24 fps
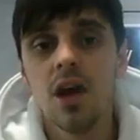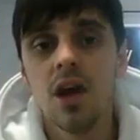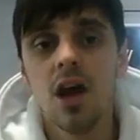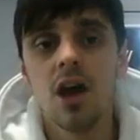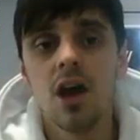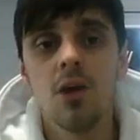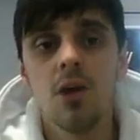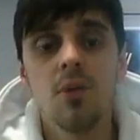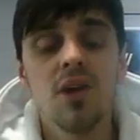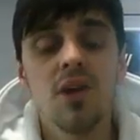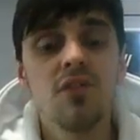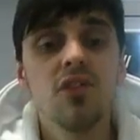
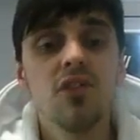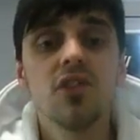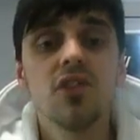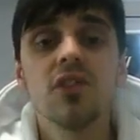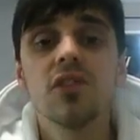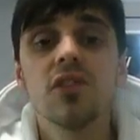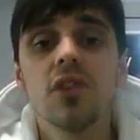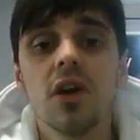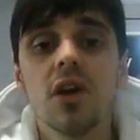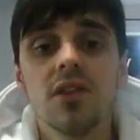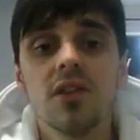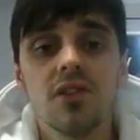If you
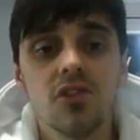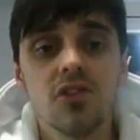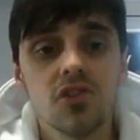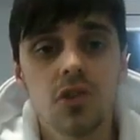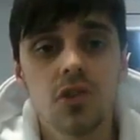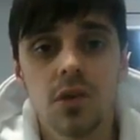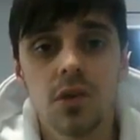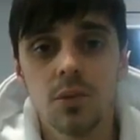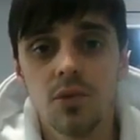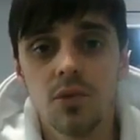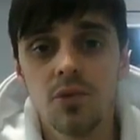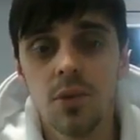decide to
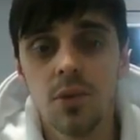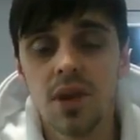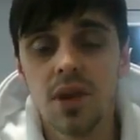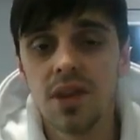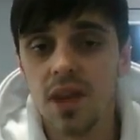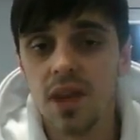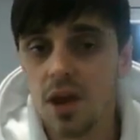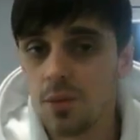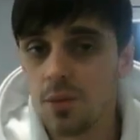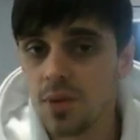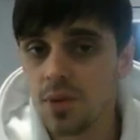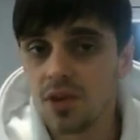join with me,
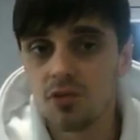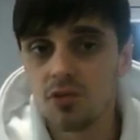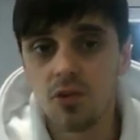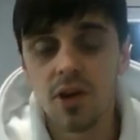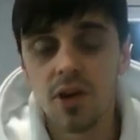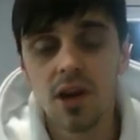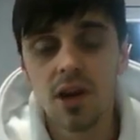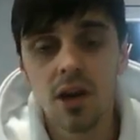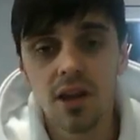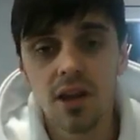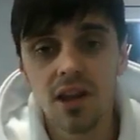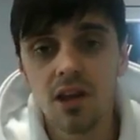that would be
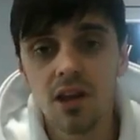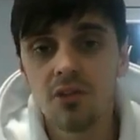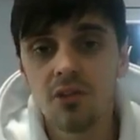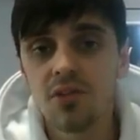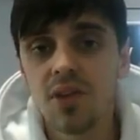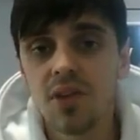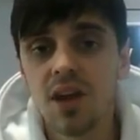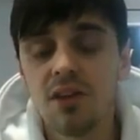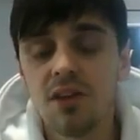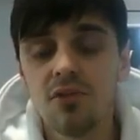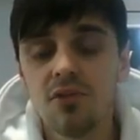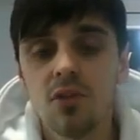great. I'd love
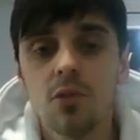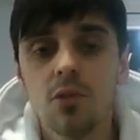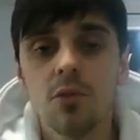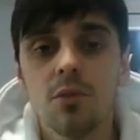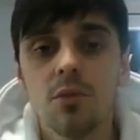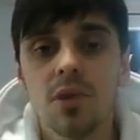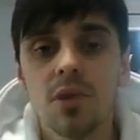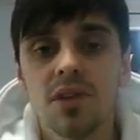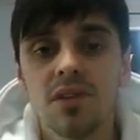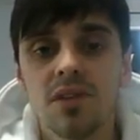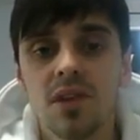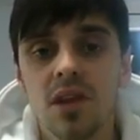to have you on
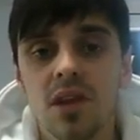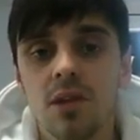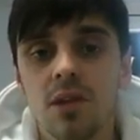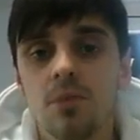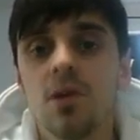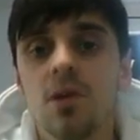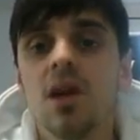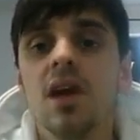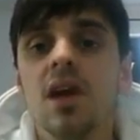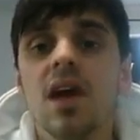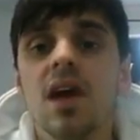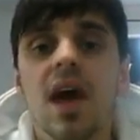my
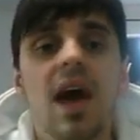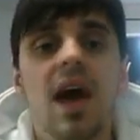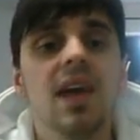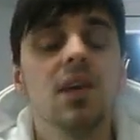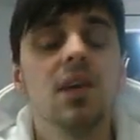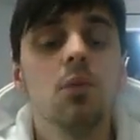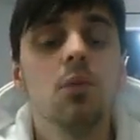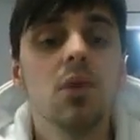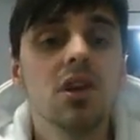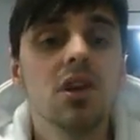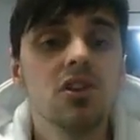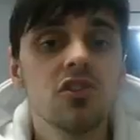team, and
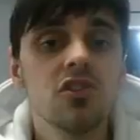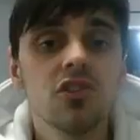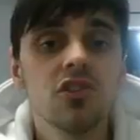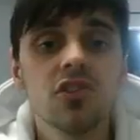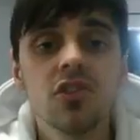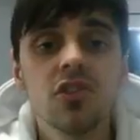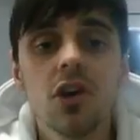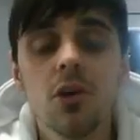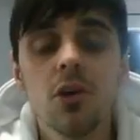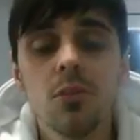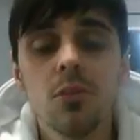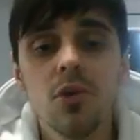then we can just
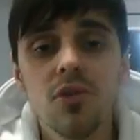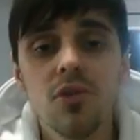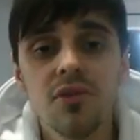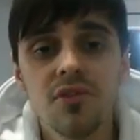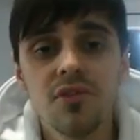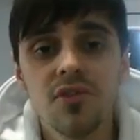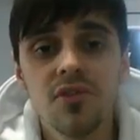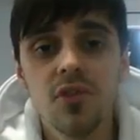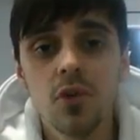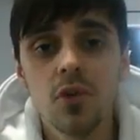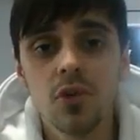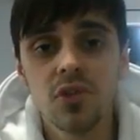start moving
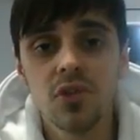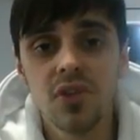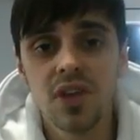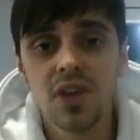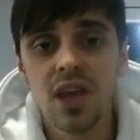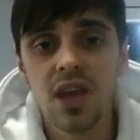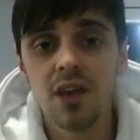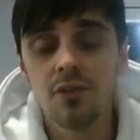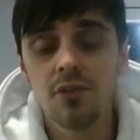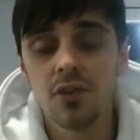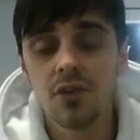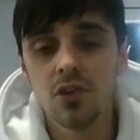forward
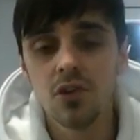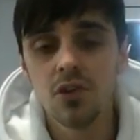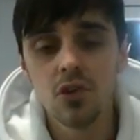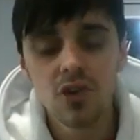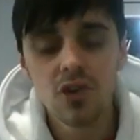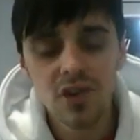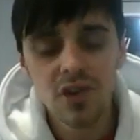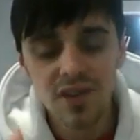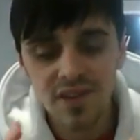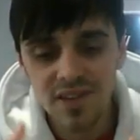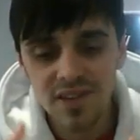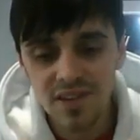together, and you're
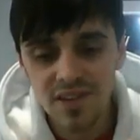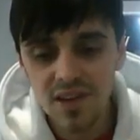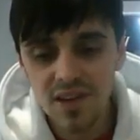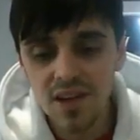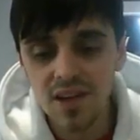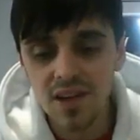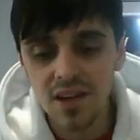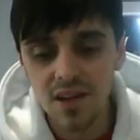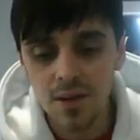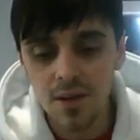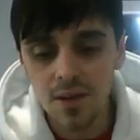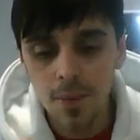going to
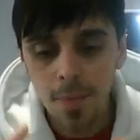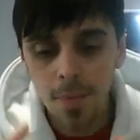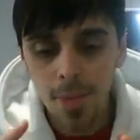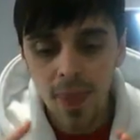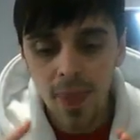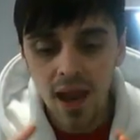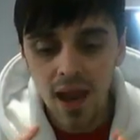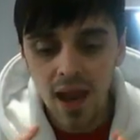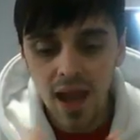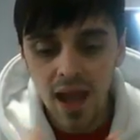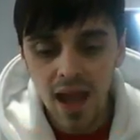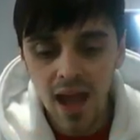see
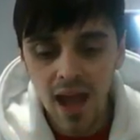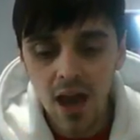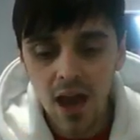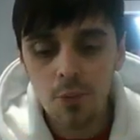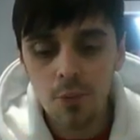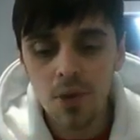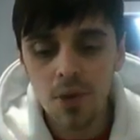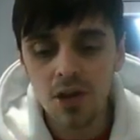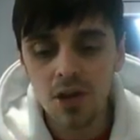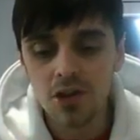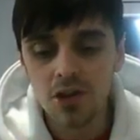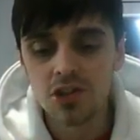how
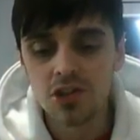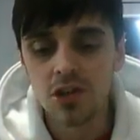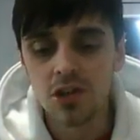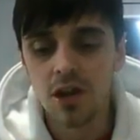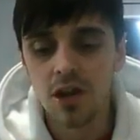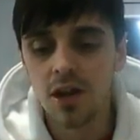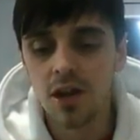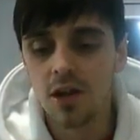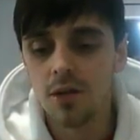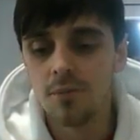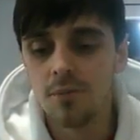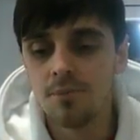much
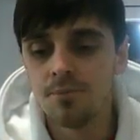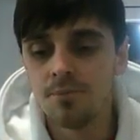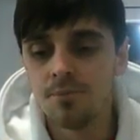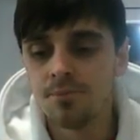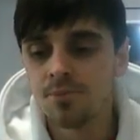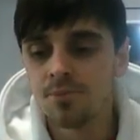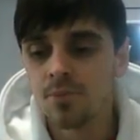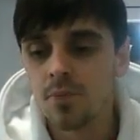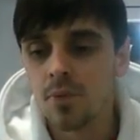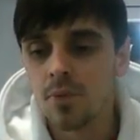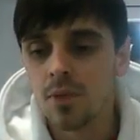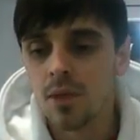
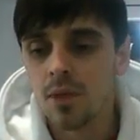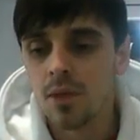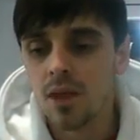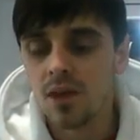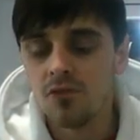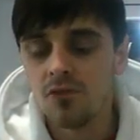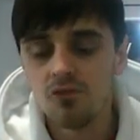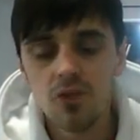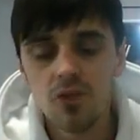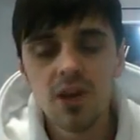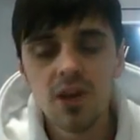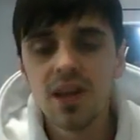
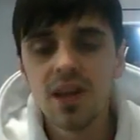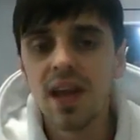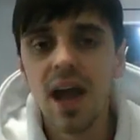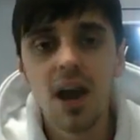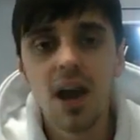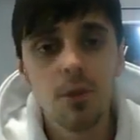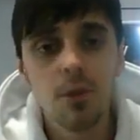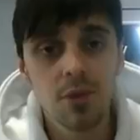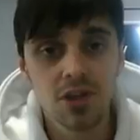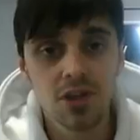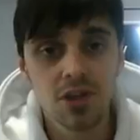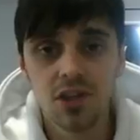
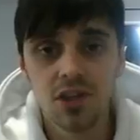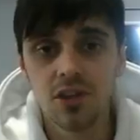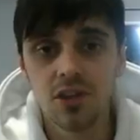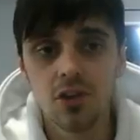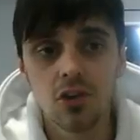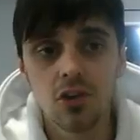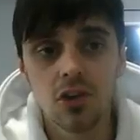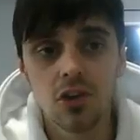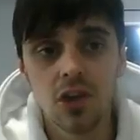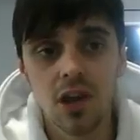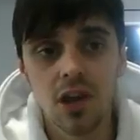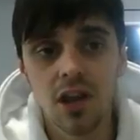how much that
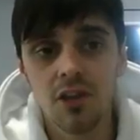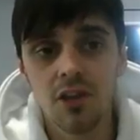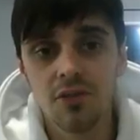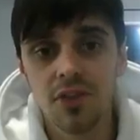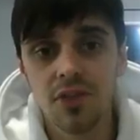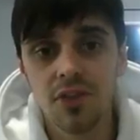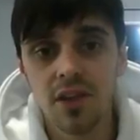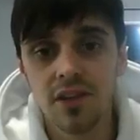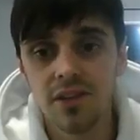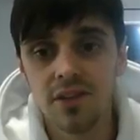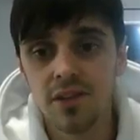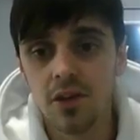you're going to love
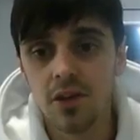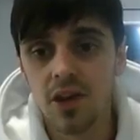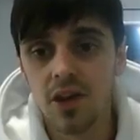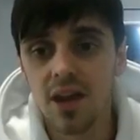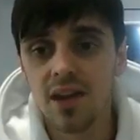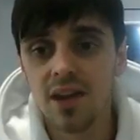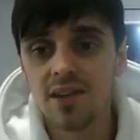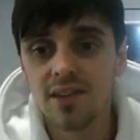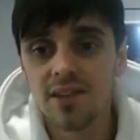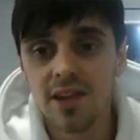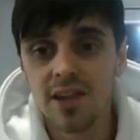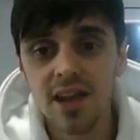this.
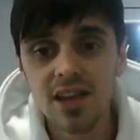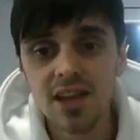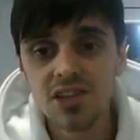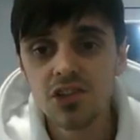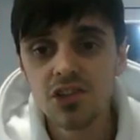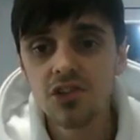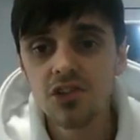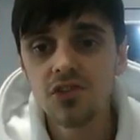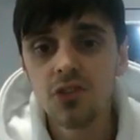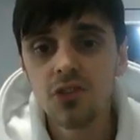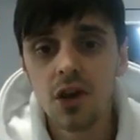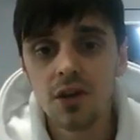Okay, so let's
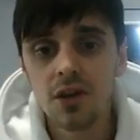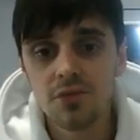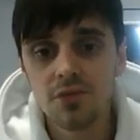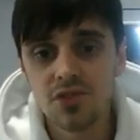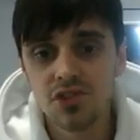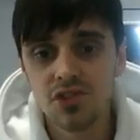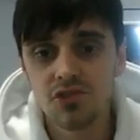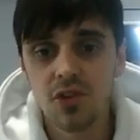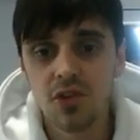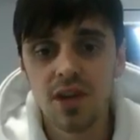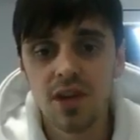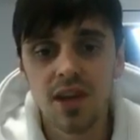just dive
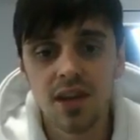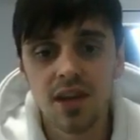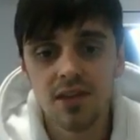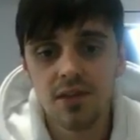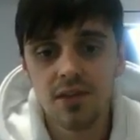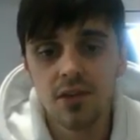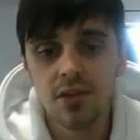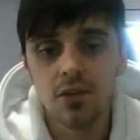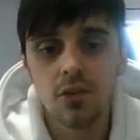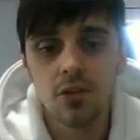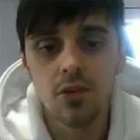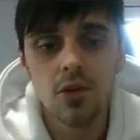straight
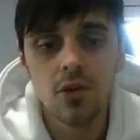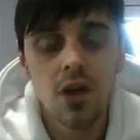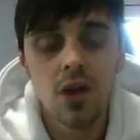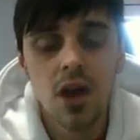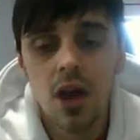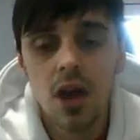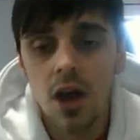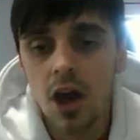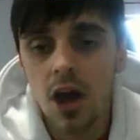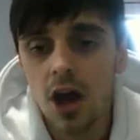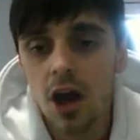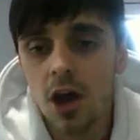into
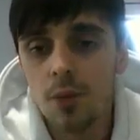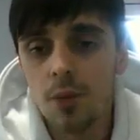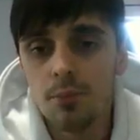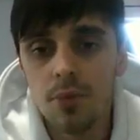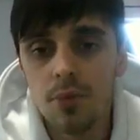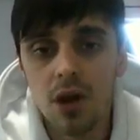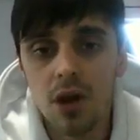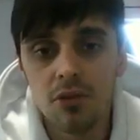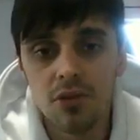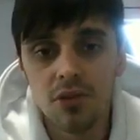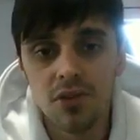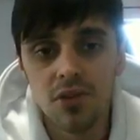
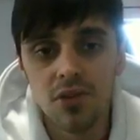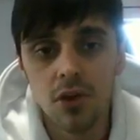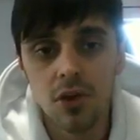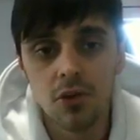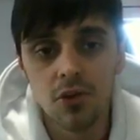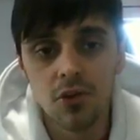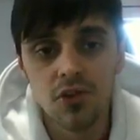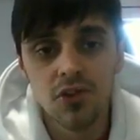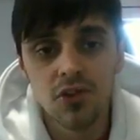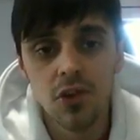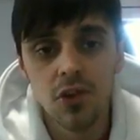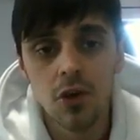my
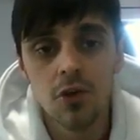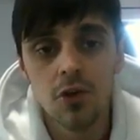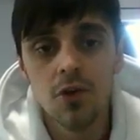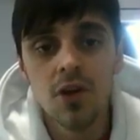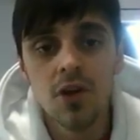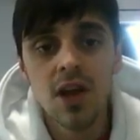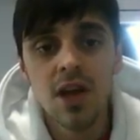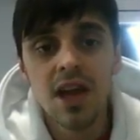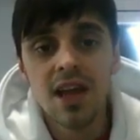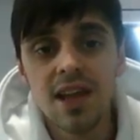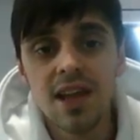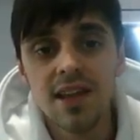results. So
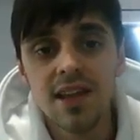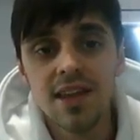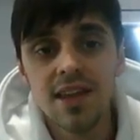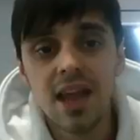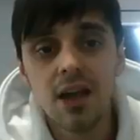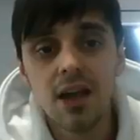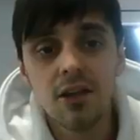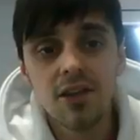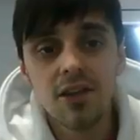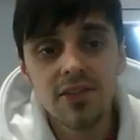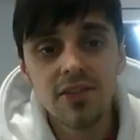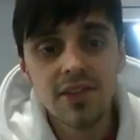
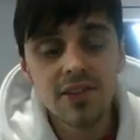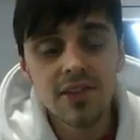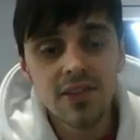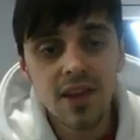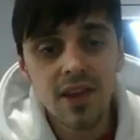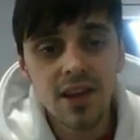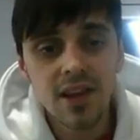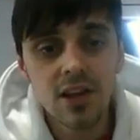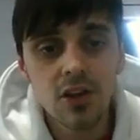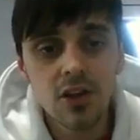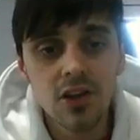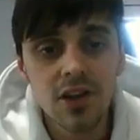now let's
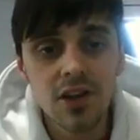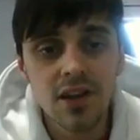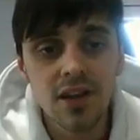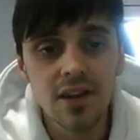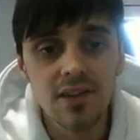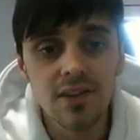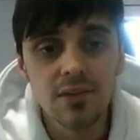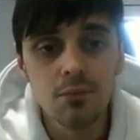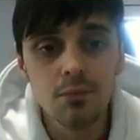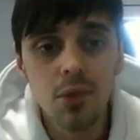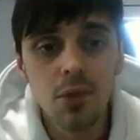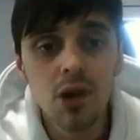take a look at
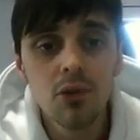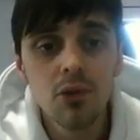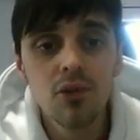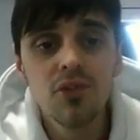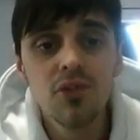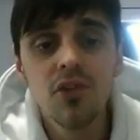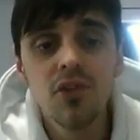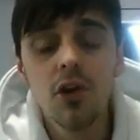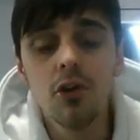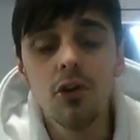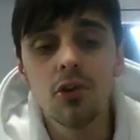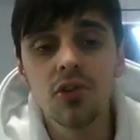this. My
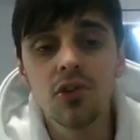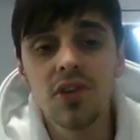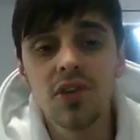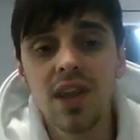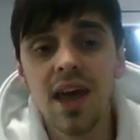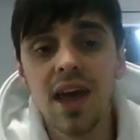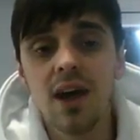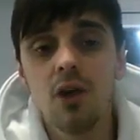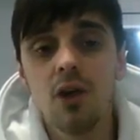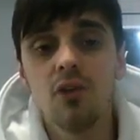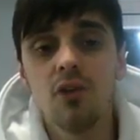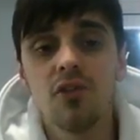referrals
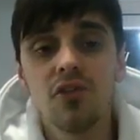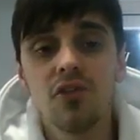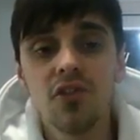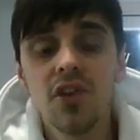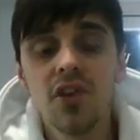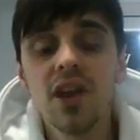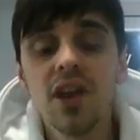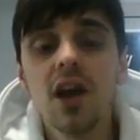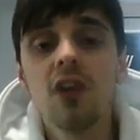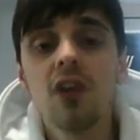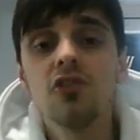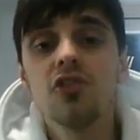now,
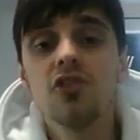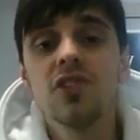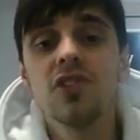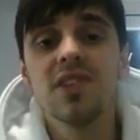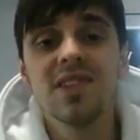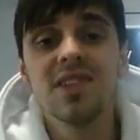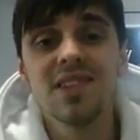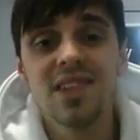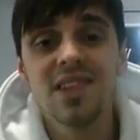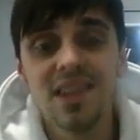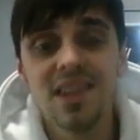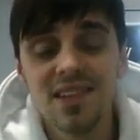
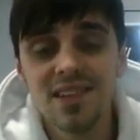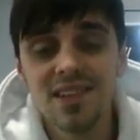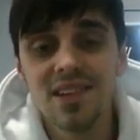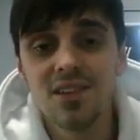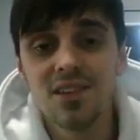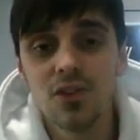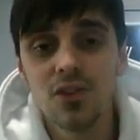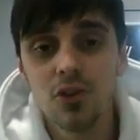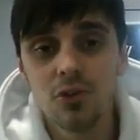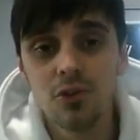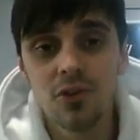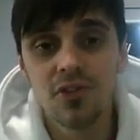
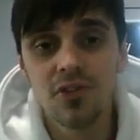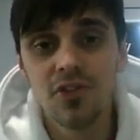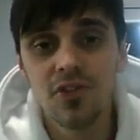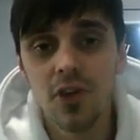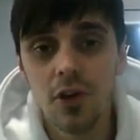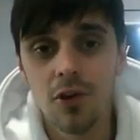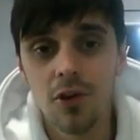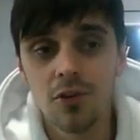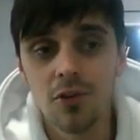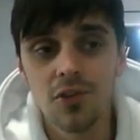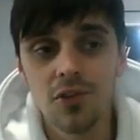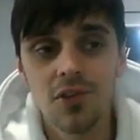362
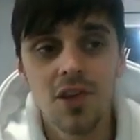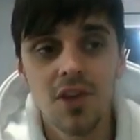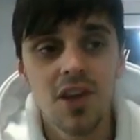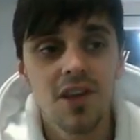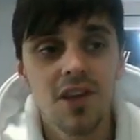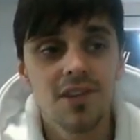referrals.